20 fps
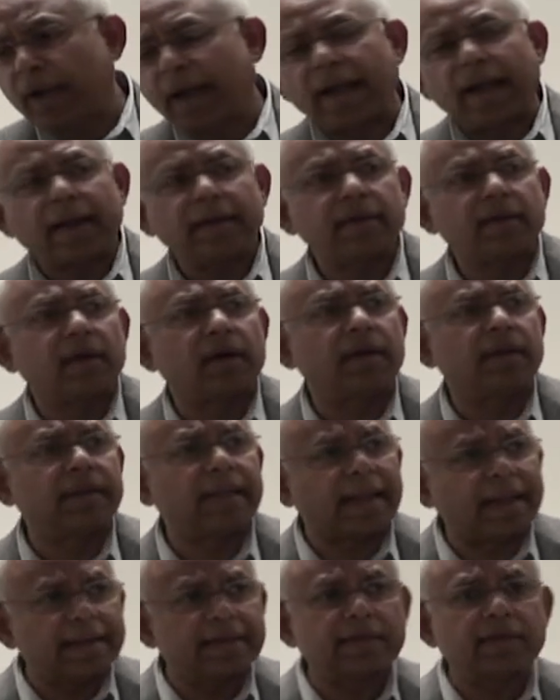had a
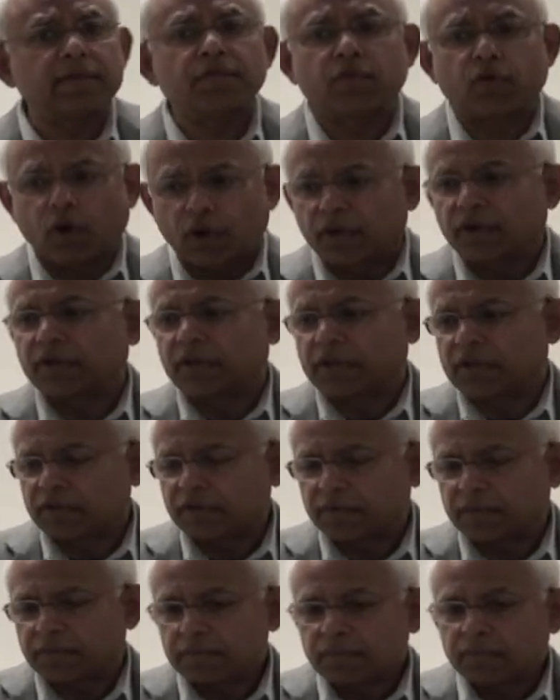negative
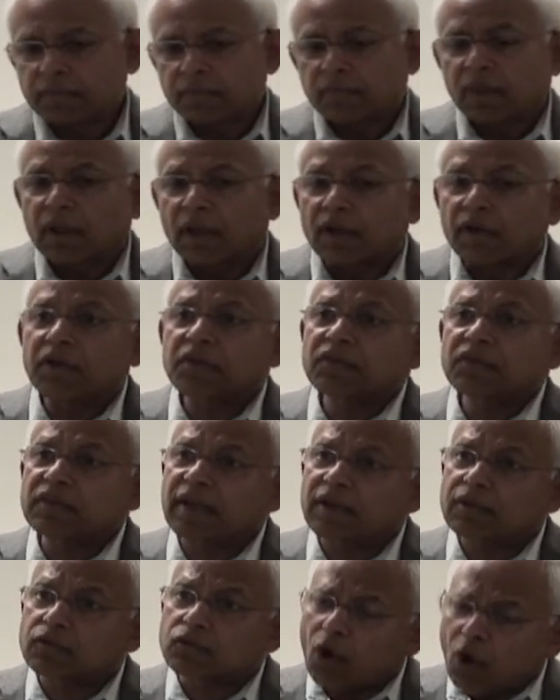connotation. Risk
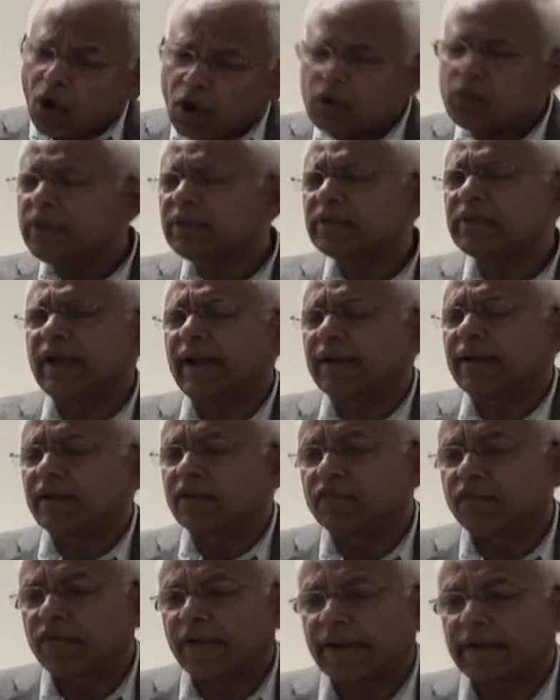has always had,
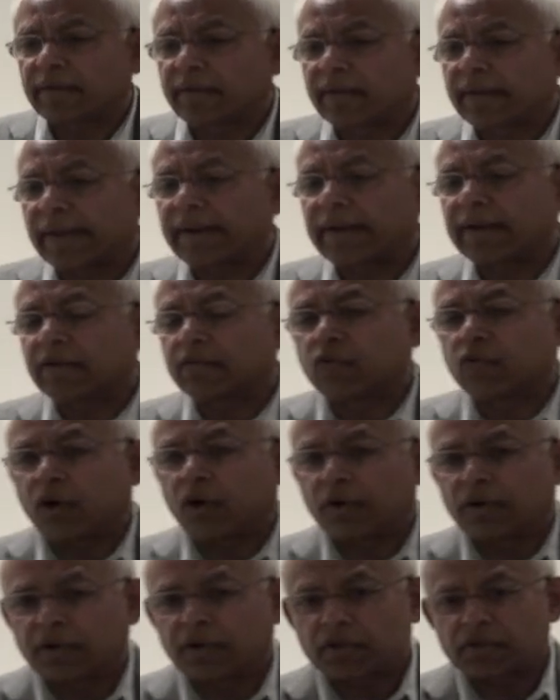in fact, a negative
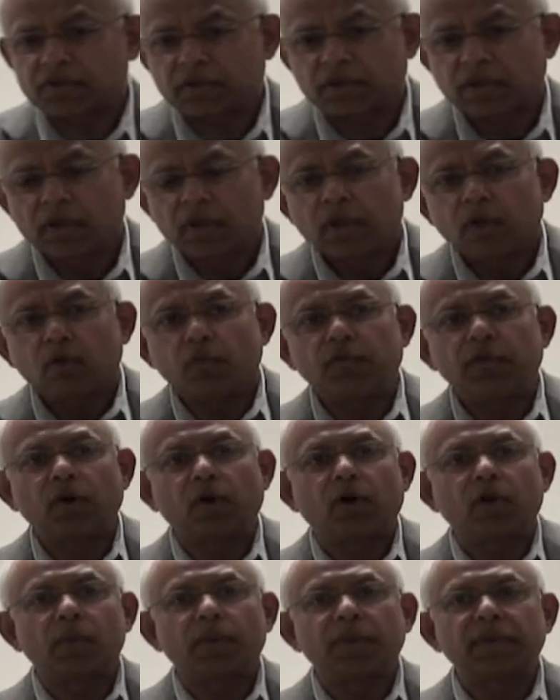connotation. We
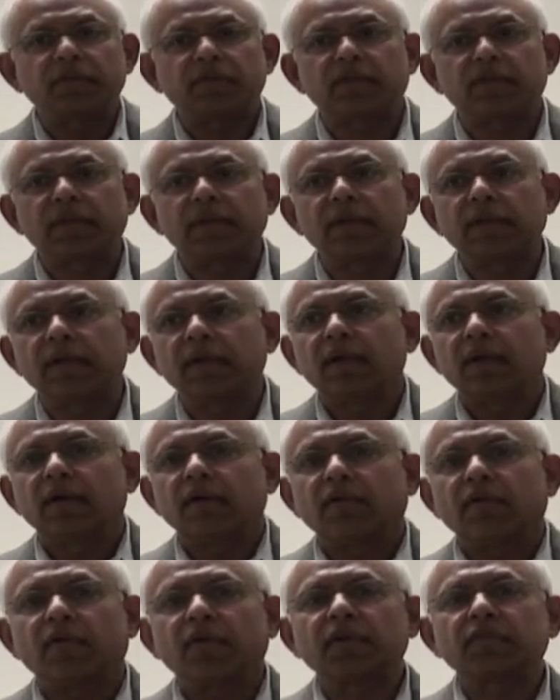always think
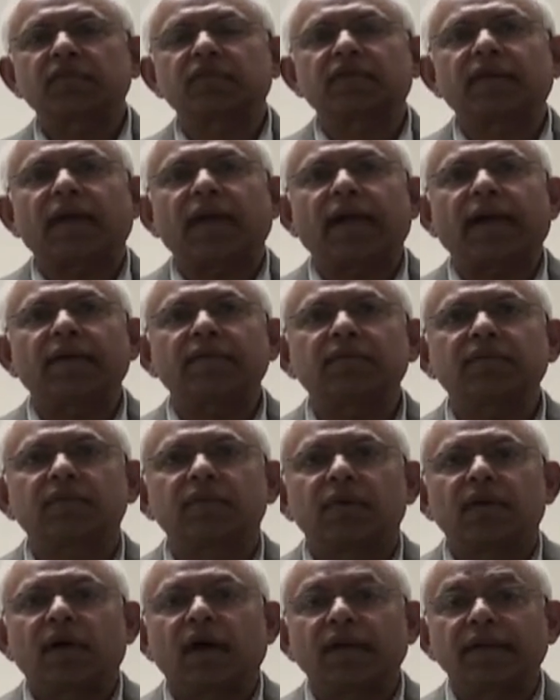risk as
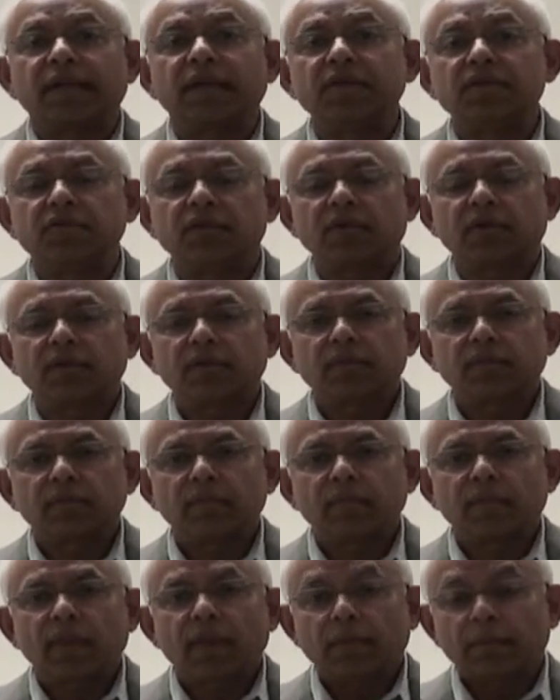a danger.
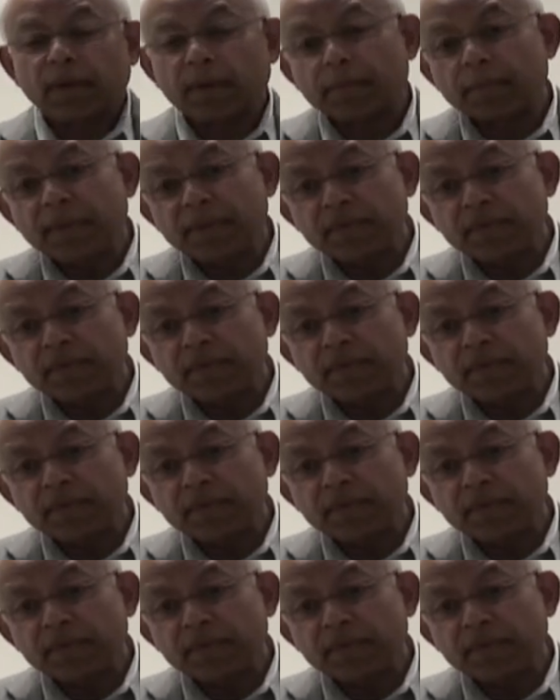But